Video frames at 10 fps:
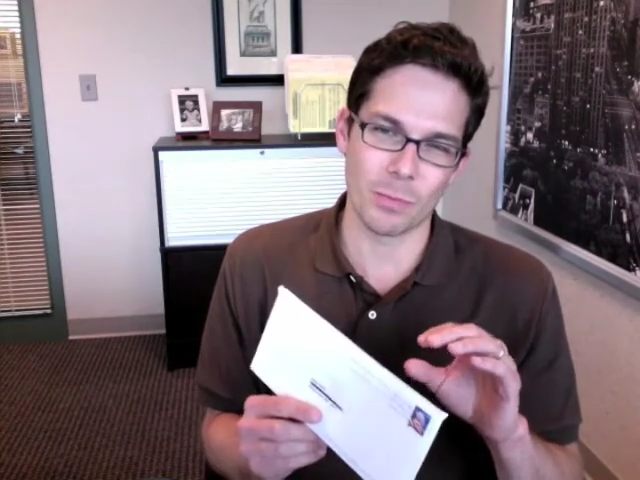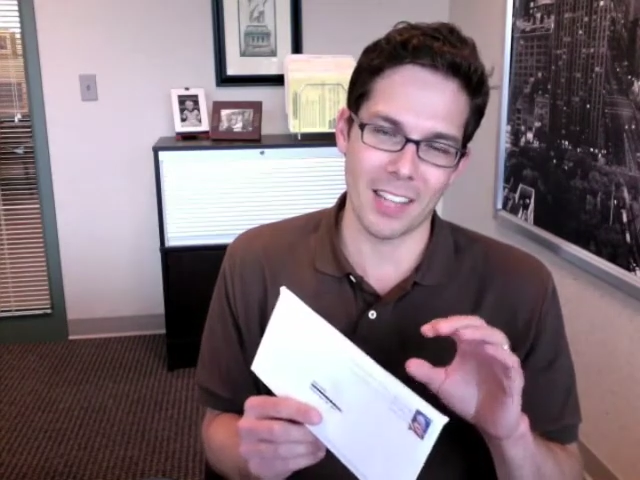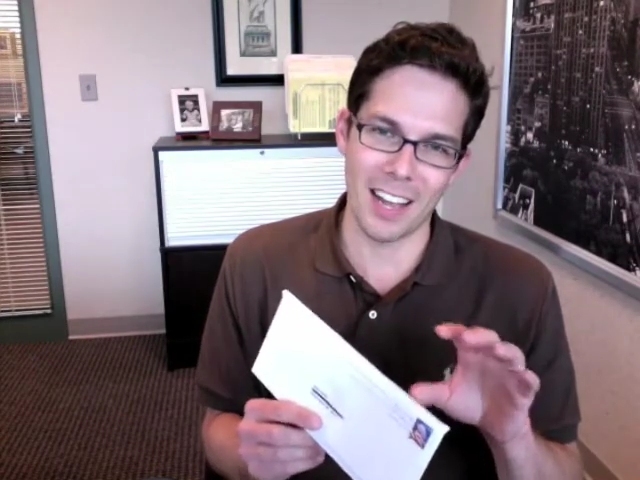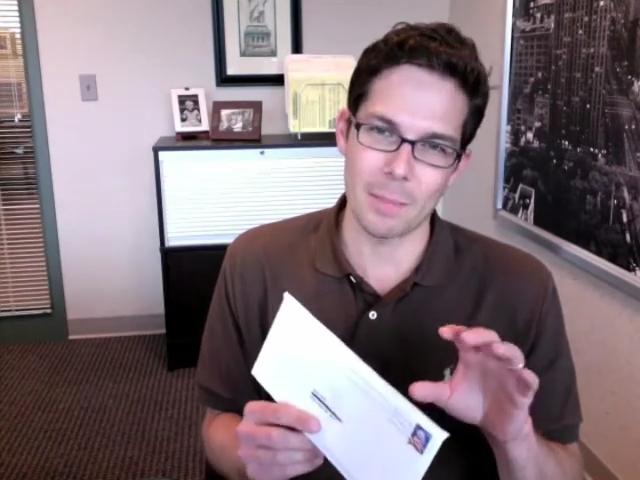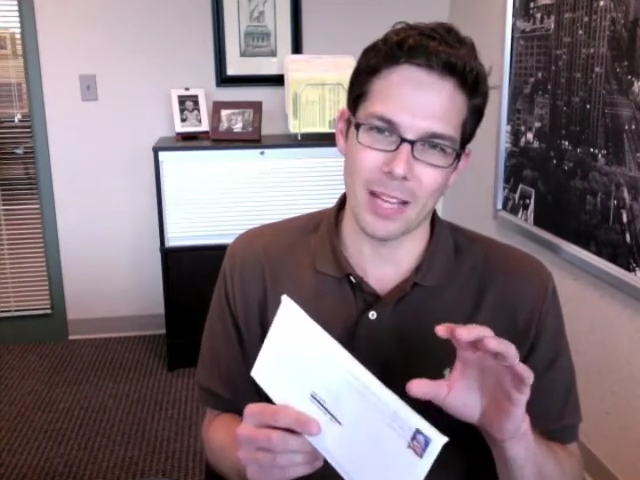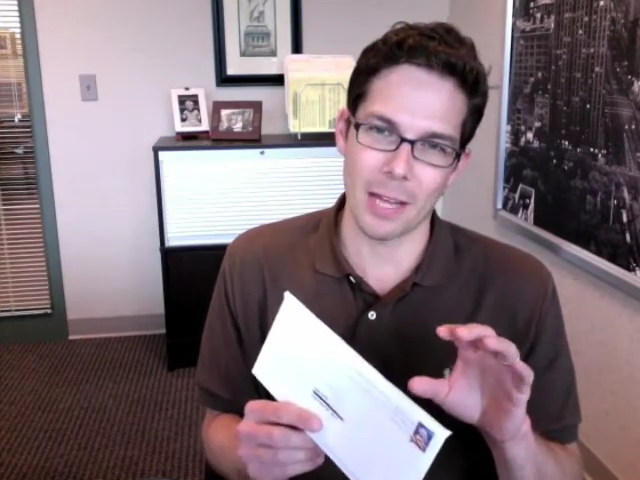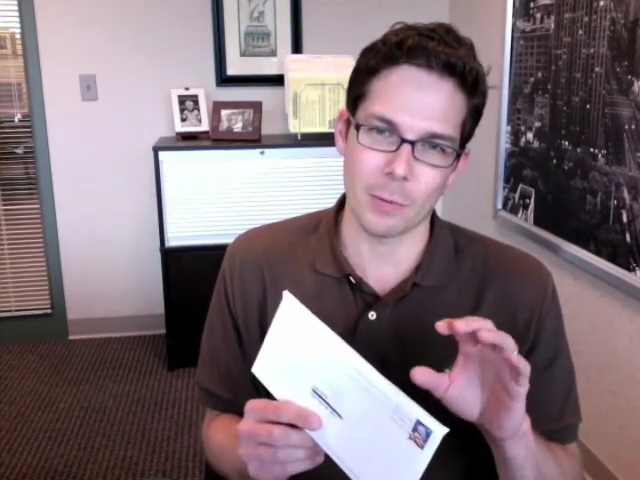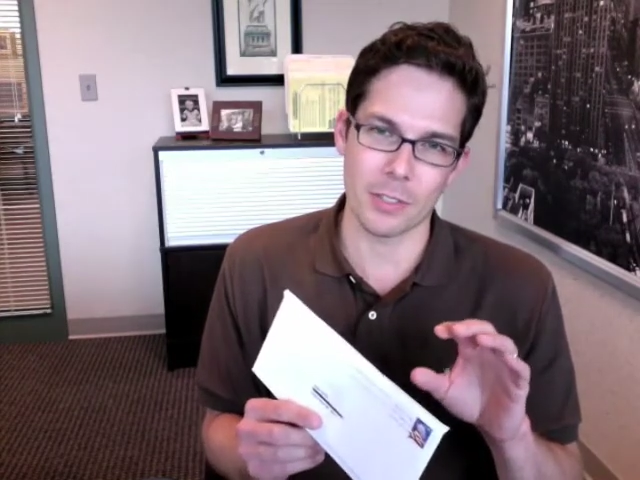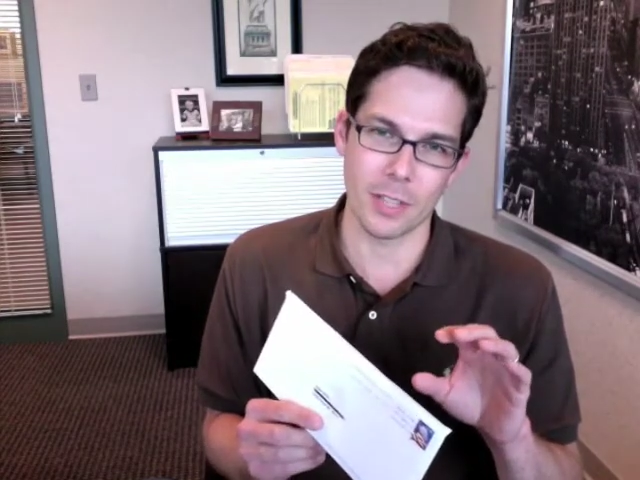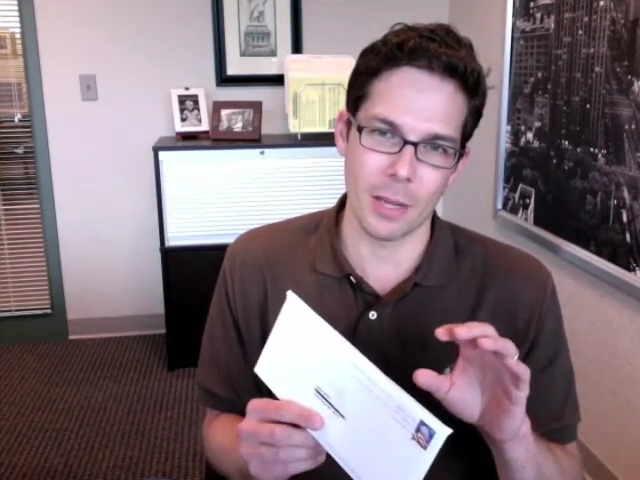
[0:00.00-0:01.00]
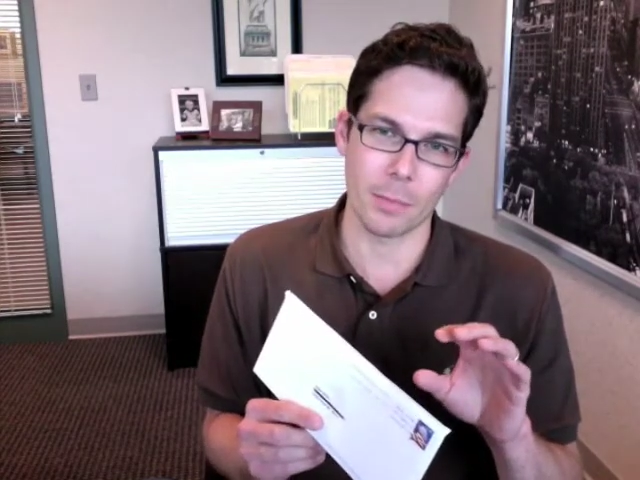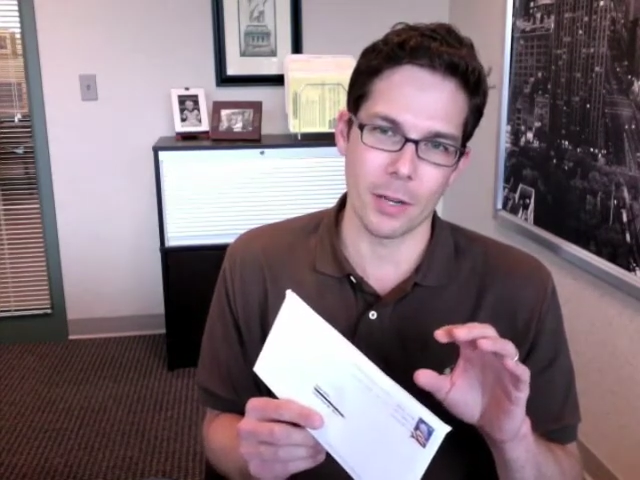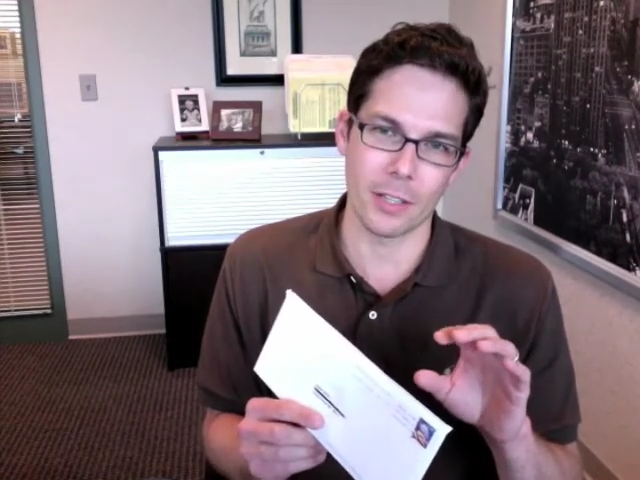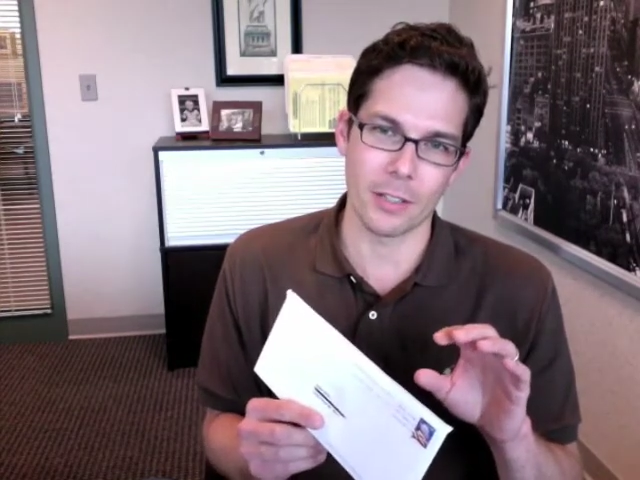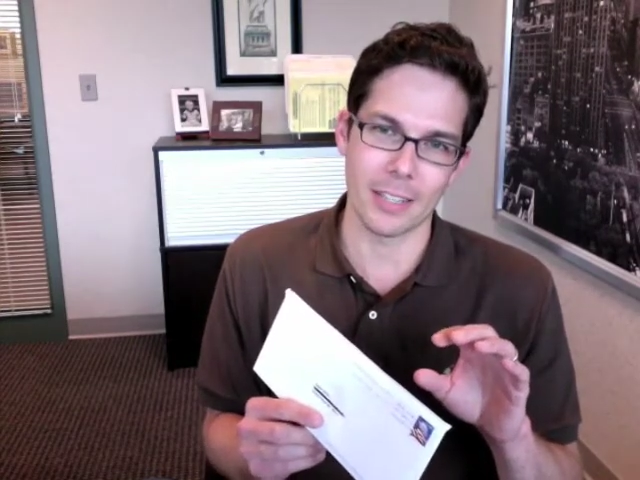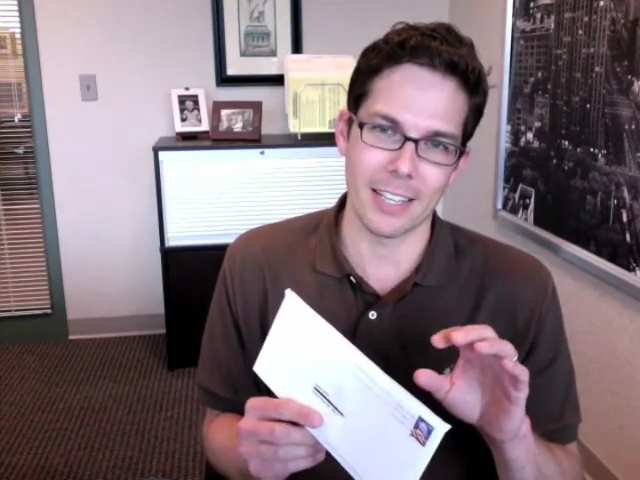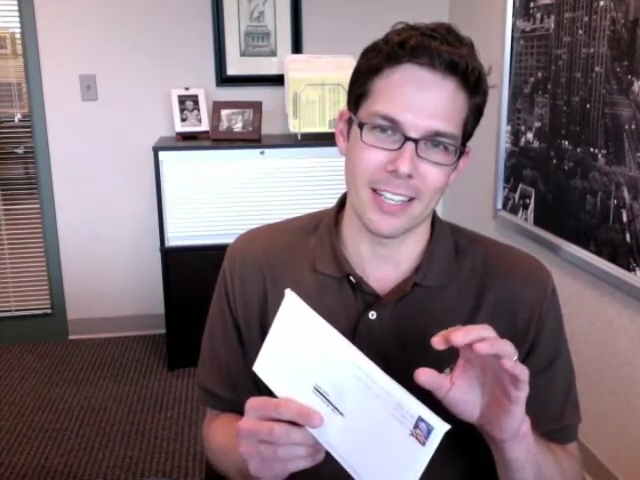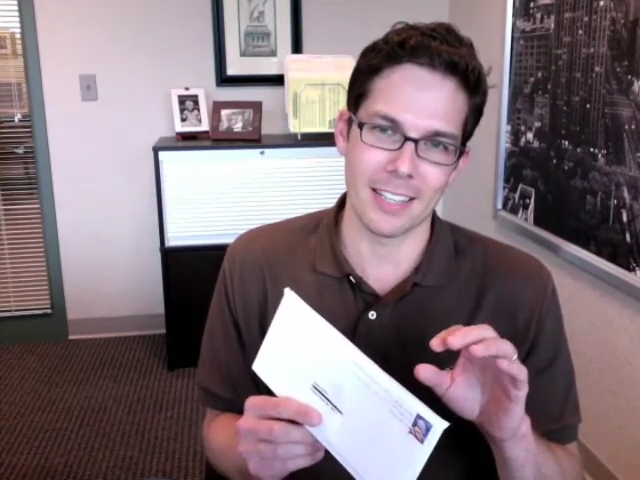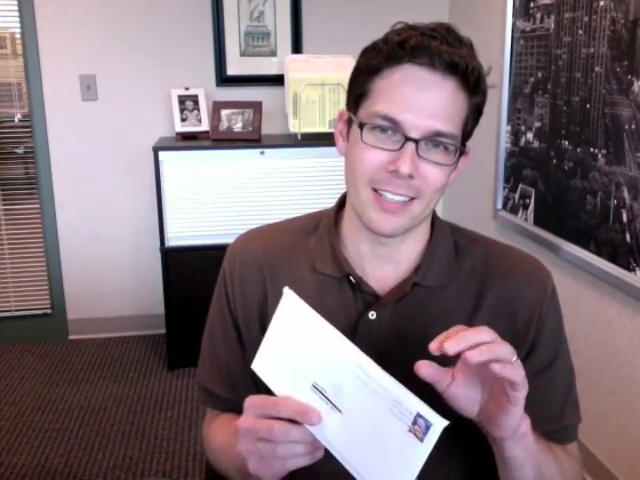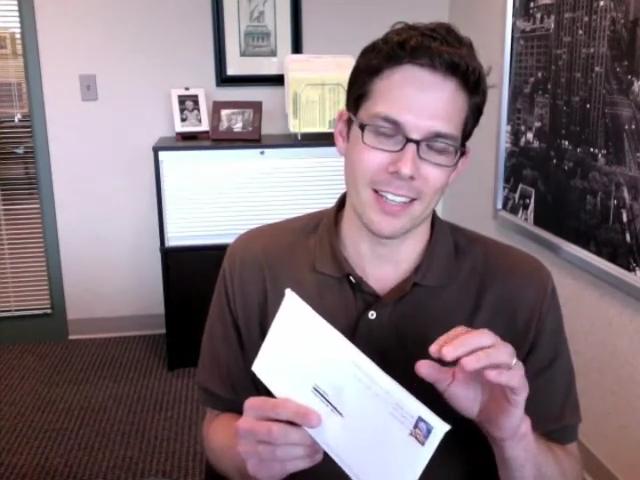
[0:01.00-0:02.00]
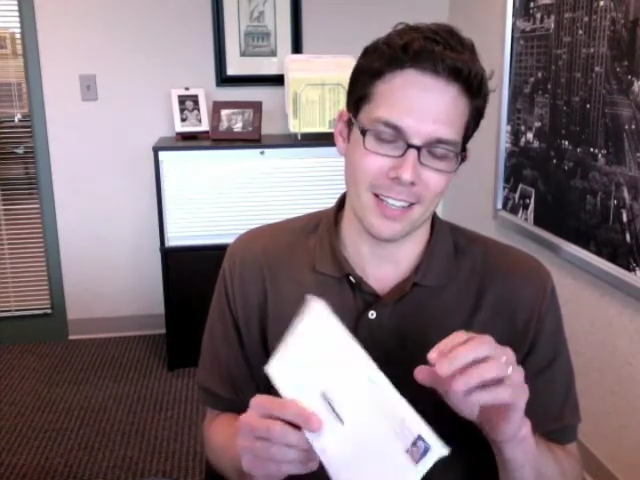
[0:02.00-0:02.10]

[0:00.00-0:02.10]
typed on with a typewriter, and